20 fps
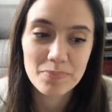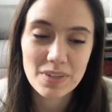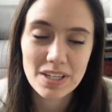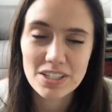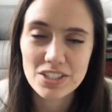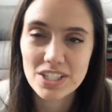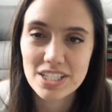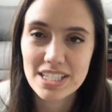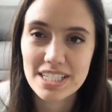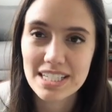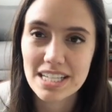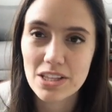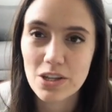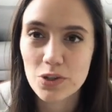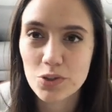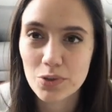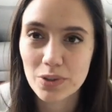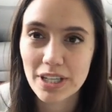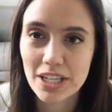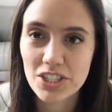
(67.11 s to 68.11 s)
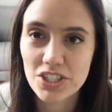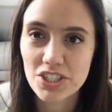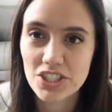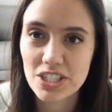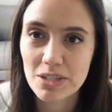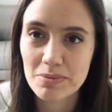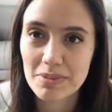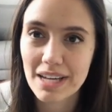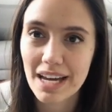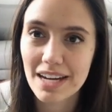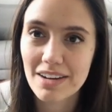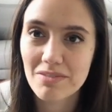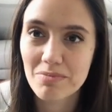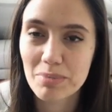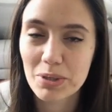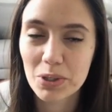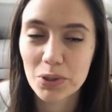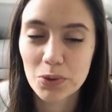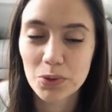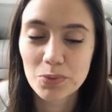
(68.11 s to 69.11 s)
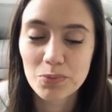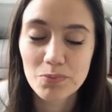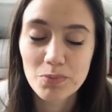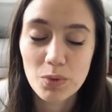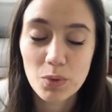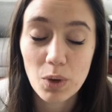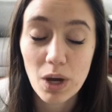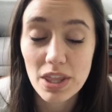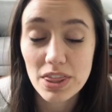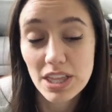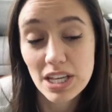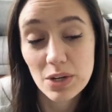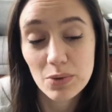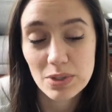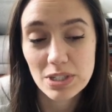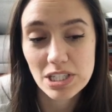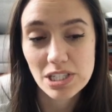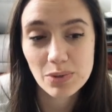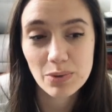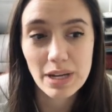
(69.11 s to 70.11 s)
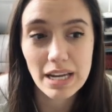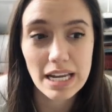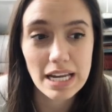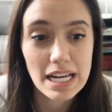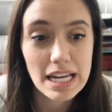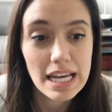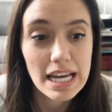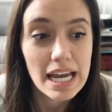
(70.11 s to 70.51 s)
and just to see those relationships kind of build, I think was sweet.